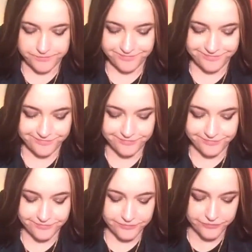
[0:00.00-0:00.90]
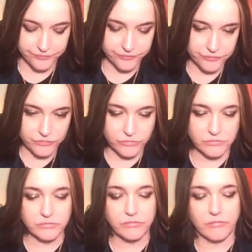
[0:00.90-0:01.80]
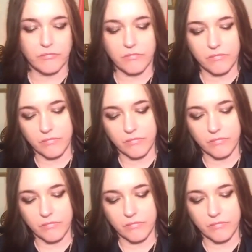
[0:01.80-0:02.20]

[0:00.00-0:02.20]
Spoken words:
(no one is talking)